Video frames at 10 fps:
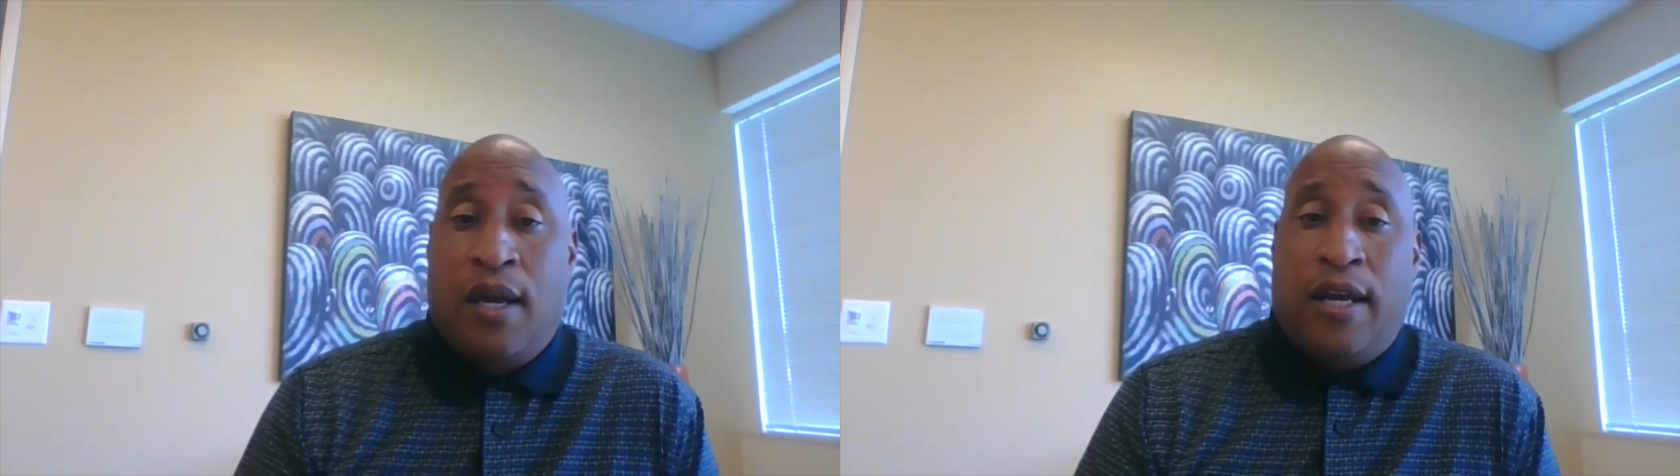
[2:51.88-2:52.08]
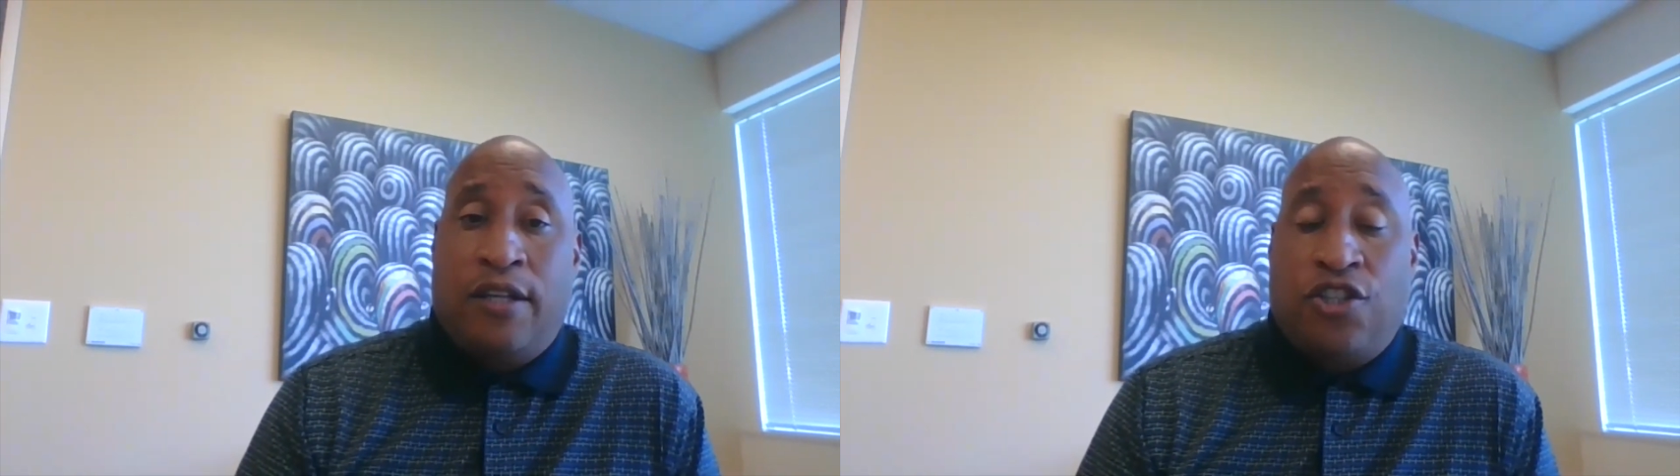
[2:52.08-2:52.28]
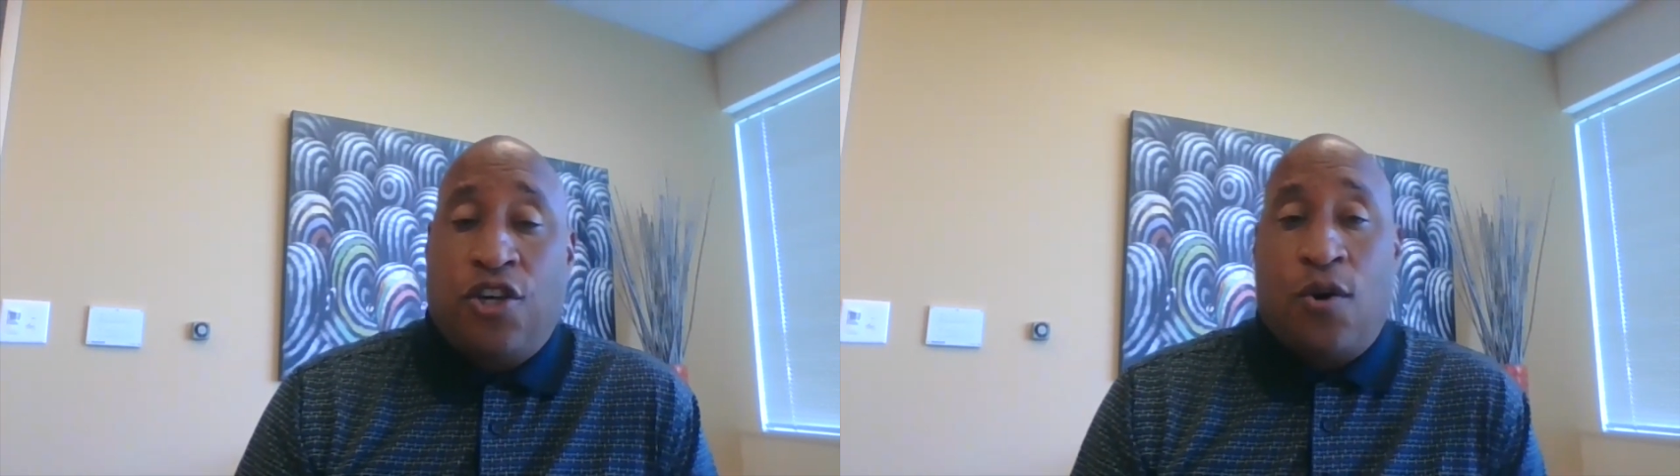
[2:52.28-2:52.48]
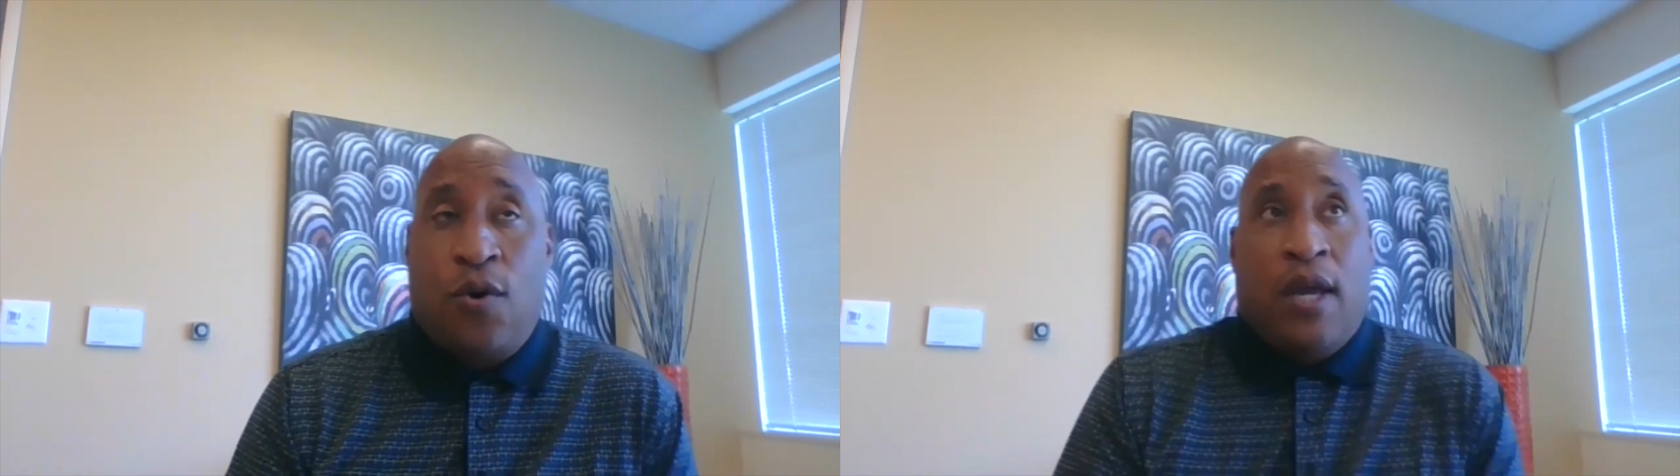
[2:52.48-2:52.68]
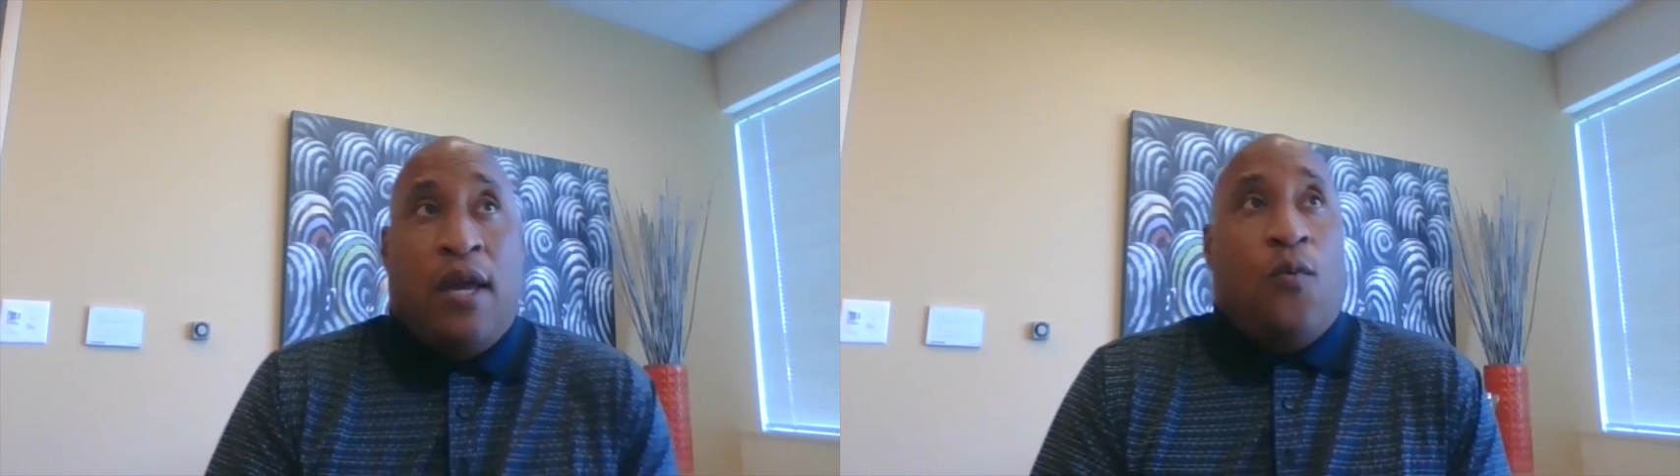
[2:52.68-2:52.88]
And
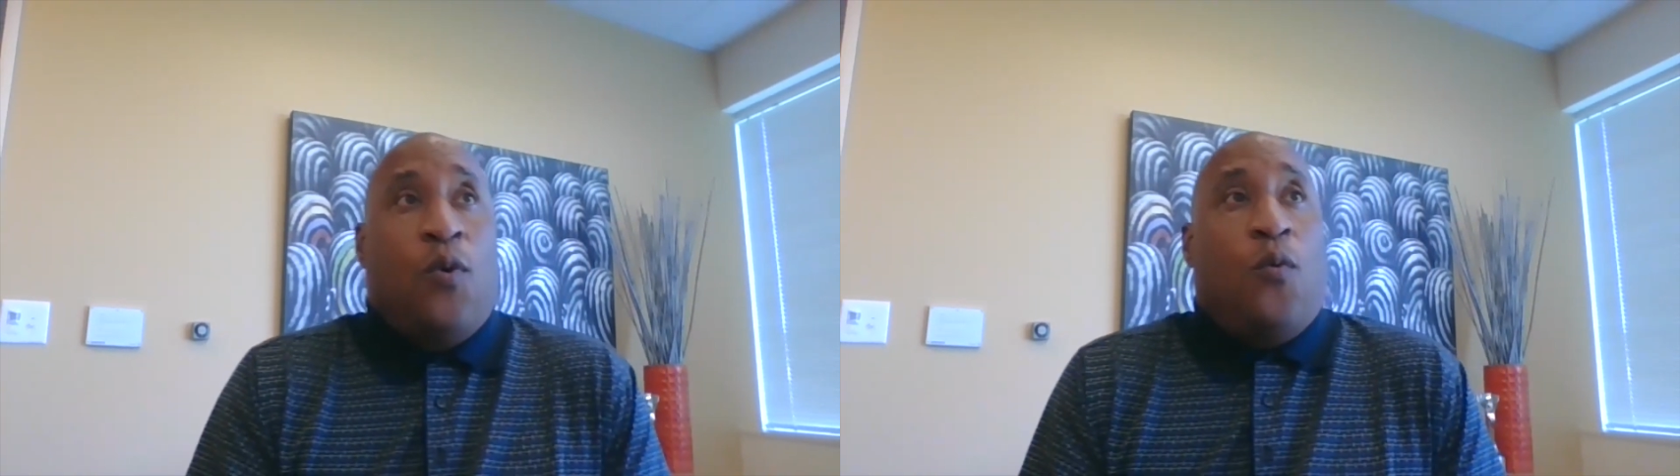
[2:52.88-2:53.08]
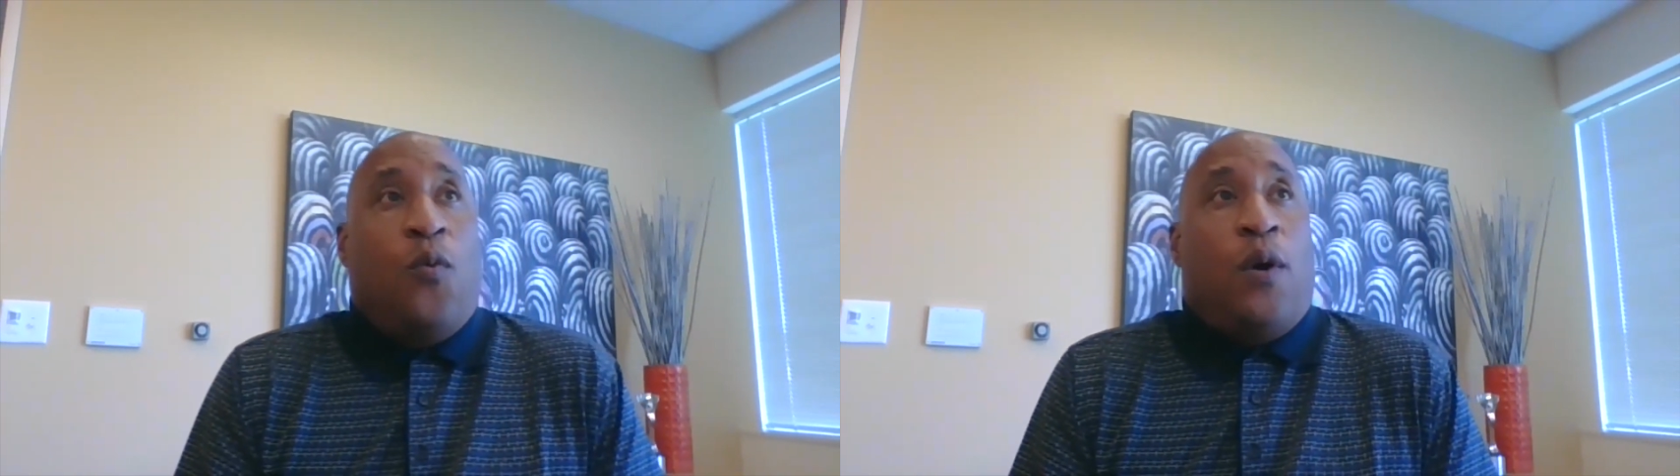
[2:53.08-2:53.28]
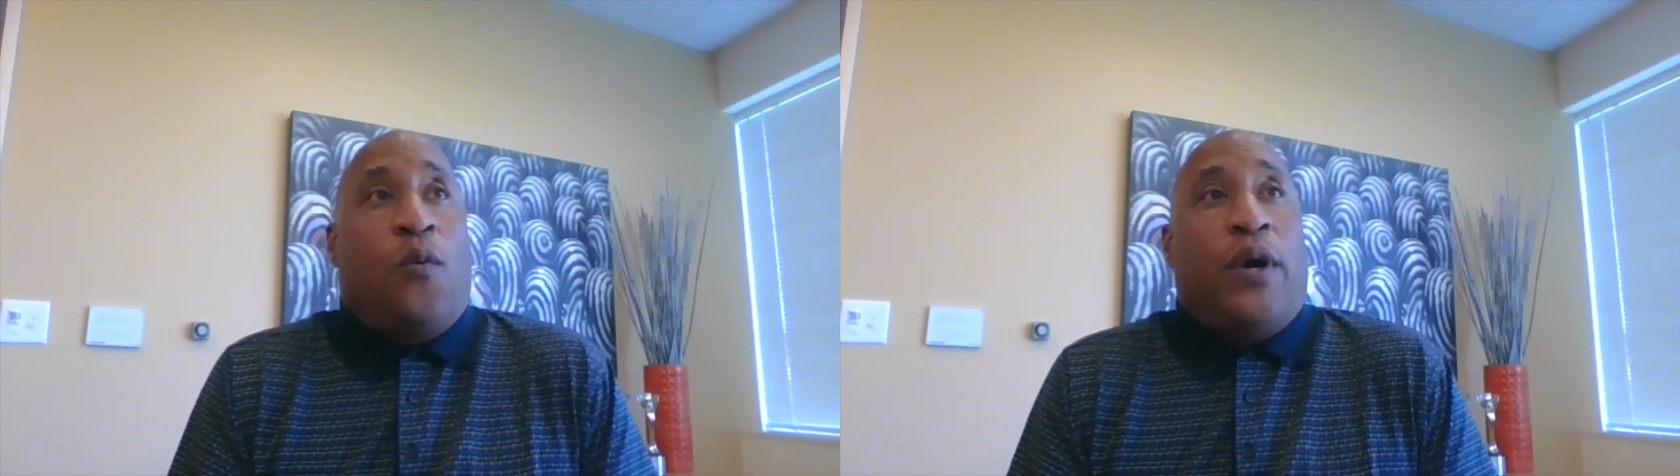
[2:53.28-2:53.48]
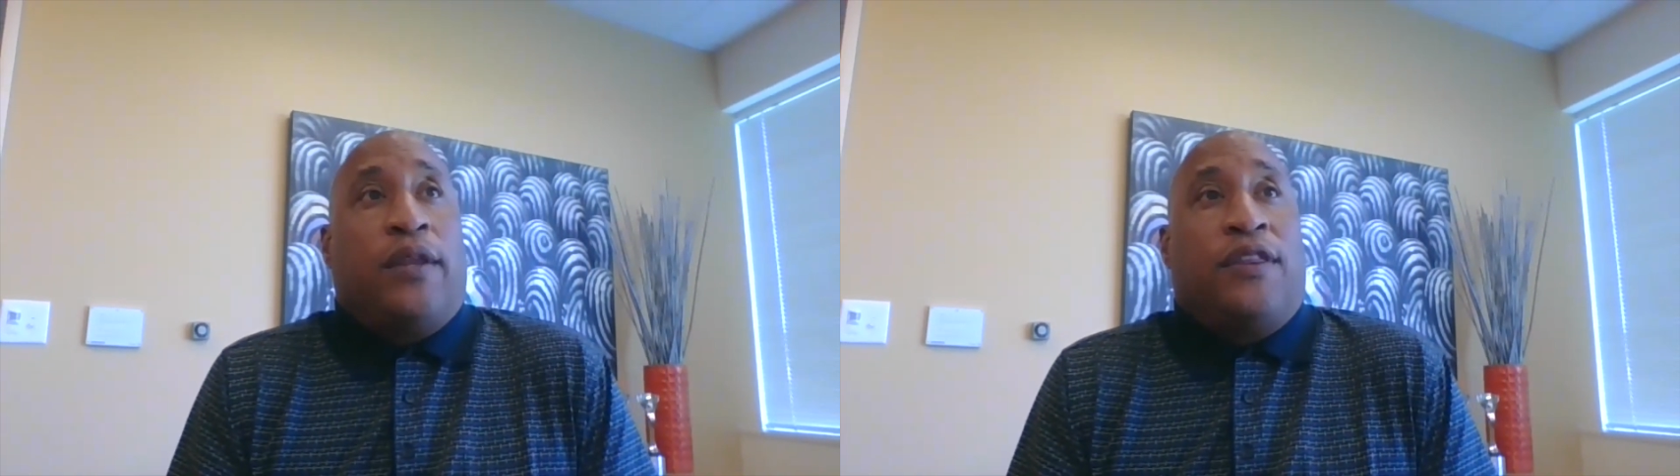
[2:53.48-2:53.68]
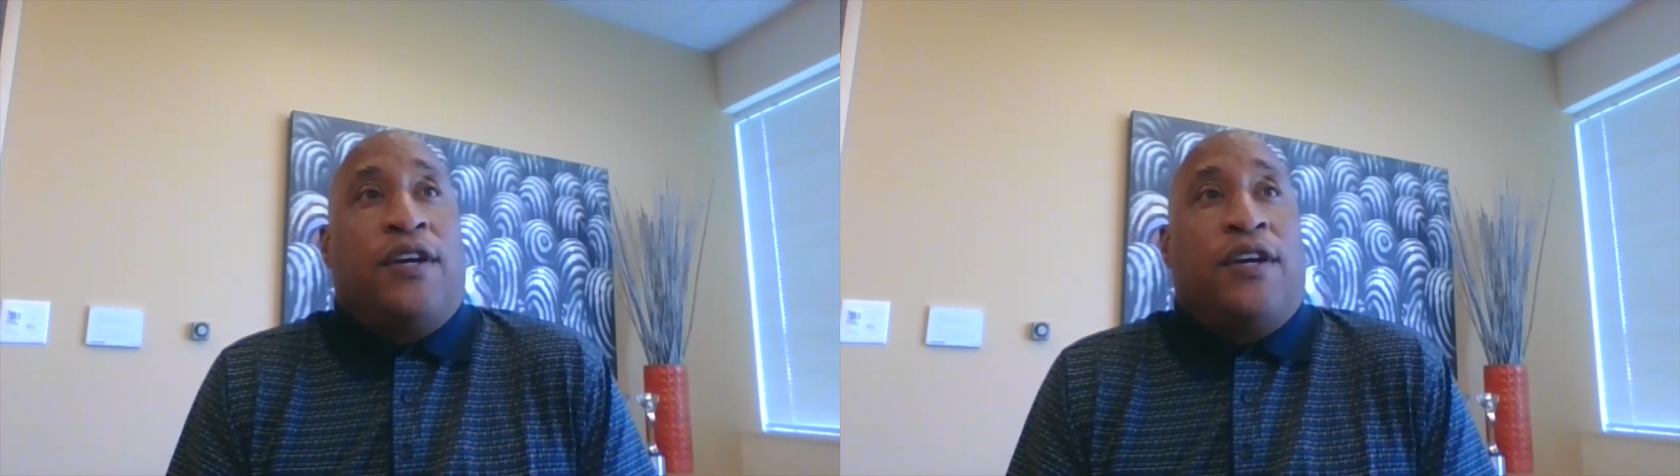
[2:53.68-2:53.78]
so what